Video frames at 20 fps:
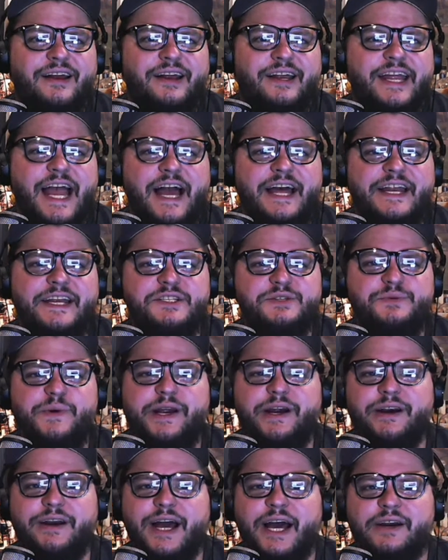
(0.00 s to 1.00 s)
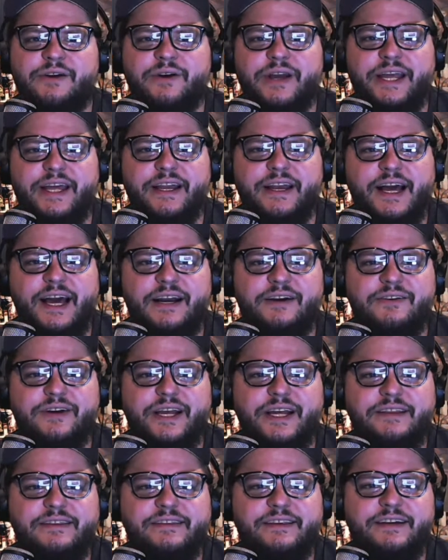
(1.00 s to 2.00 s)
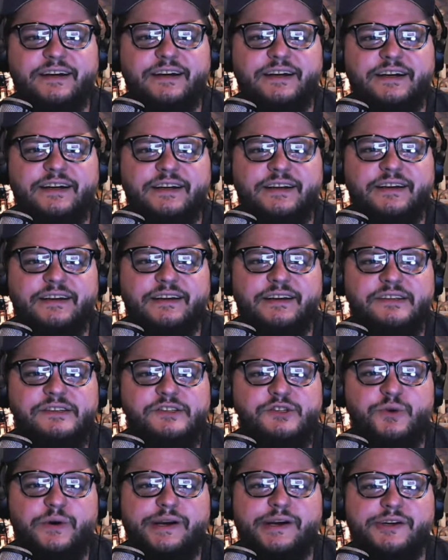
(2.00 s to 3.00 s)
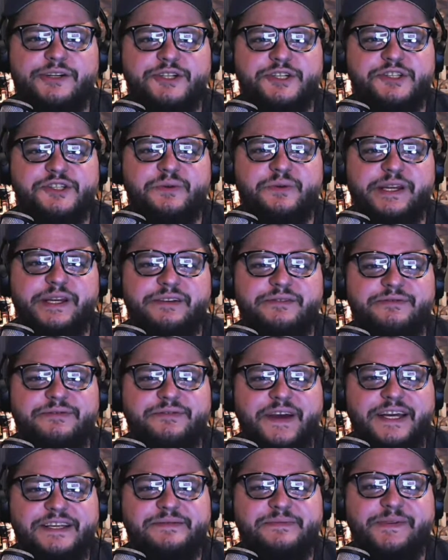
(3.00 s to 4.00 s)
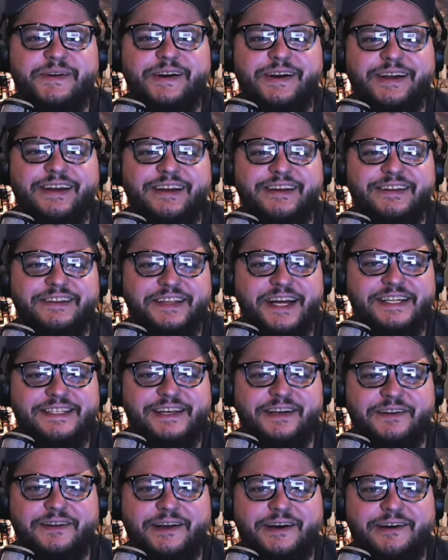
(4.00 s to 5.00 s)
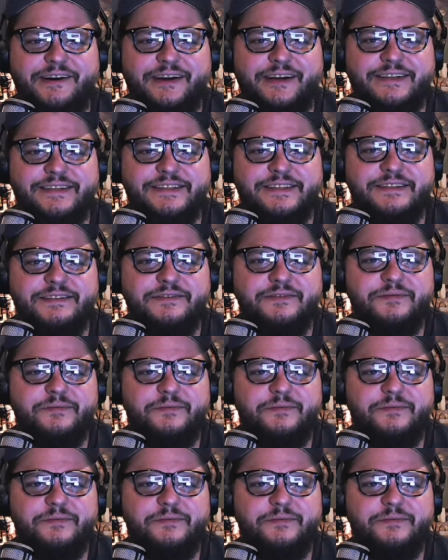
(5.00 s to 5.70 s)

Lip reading: Yeah, it is weird. I don't get the Twitter just tweeted Facebook. That's hilarious.